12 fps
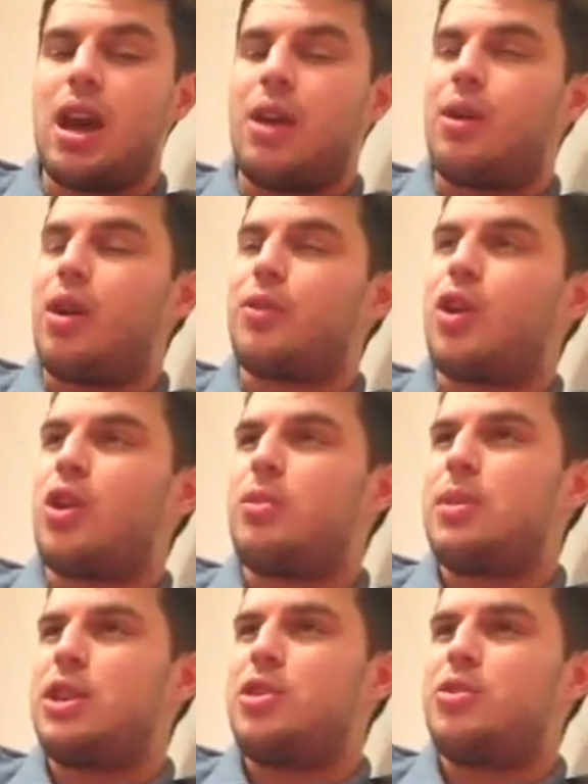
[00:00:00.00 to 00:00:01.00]
I've kind of
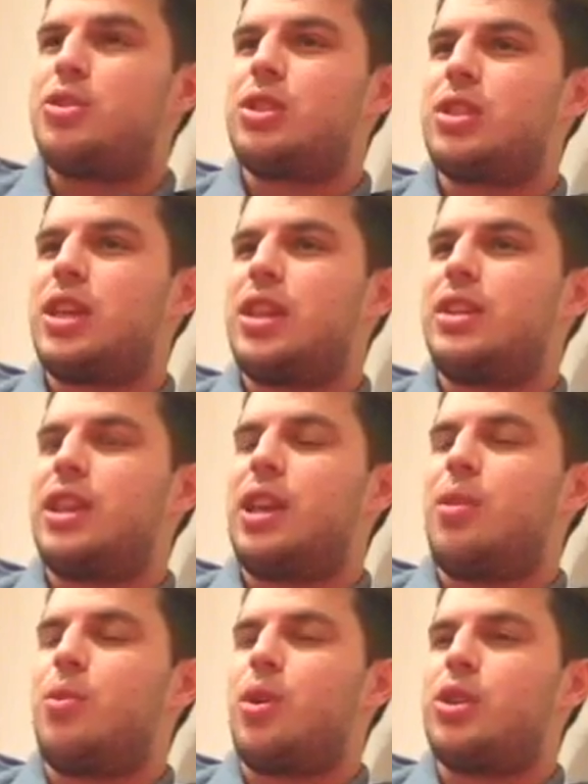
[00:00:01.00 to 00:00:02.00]
been used to seeing
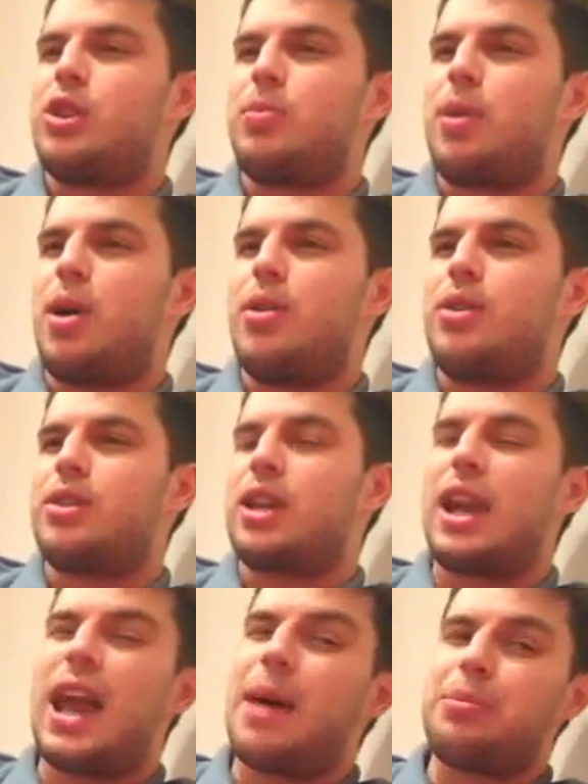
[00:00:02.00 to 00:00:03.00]
Dillian Whyte's opponents
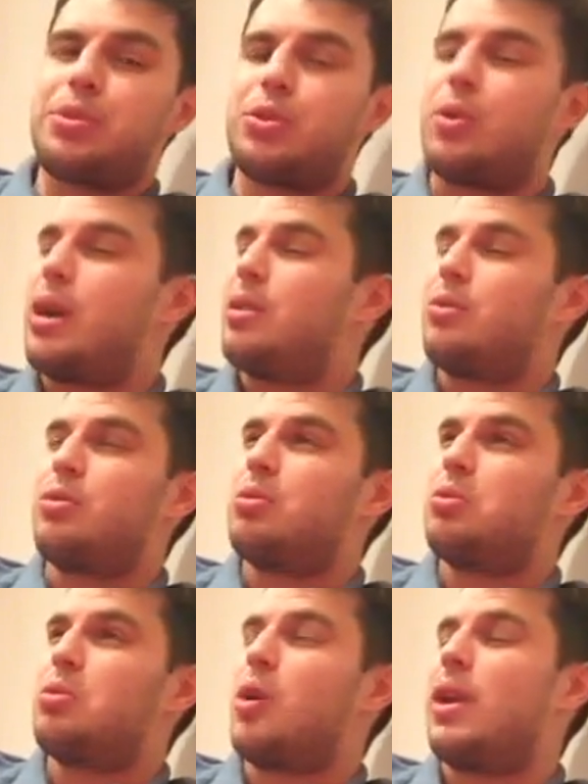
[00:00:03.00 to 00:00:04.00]
collapse when
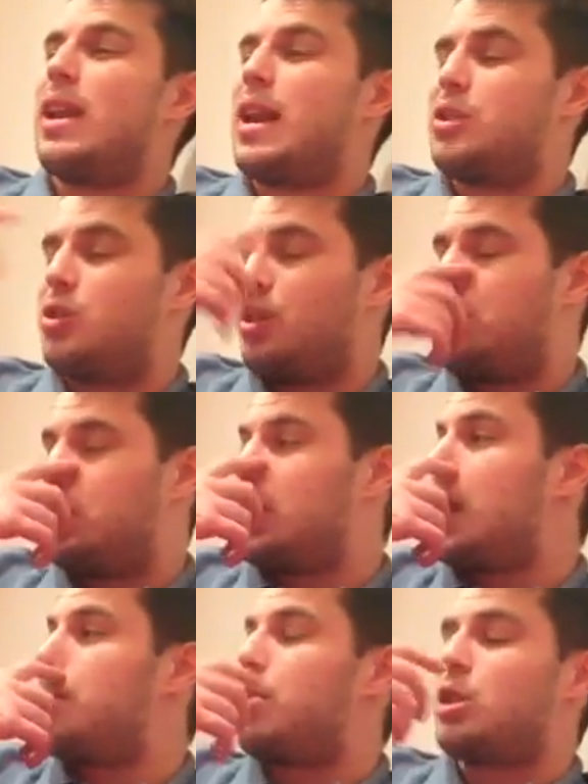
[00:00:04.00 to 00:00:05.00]
Whyte lands on them with
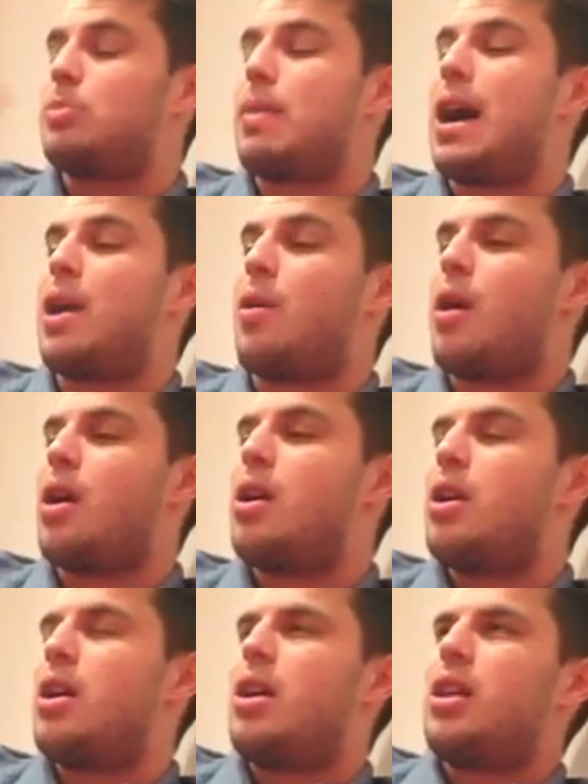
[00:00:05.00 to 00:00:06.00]
that much power.
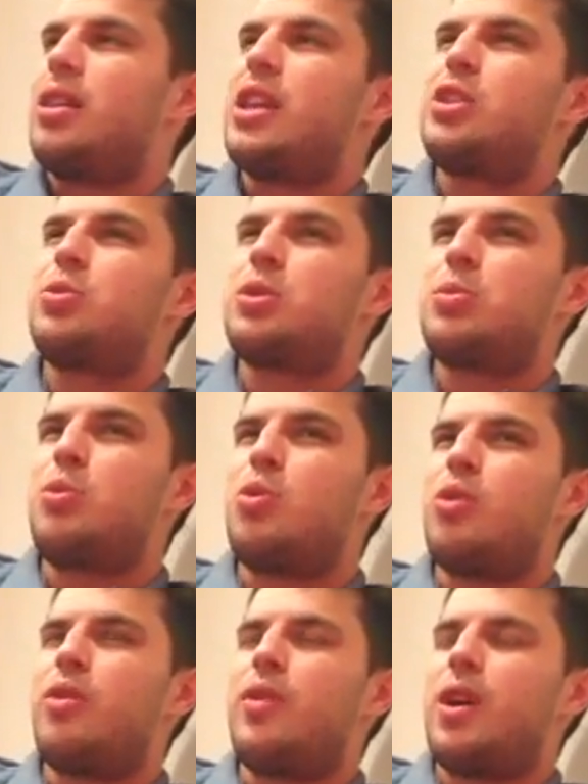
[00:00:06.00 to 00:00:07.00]
This was
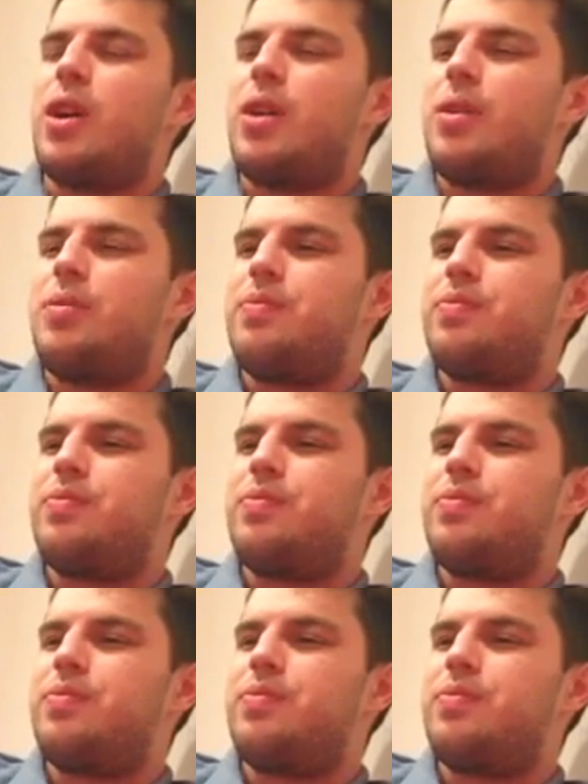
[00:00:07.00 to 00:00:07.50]
more of a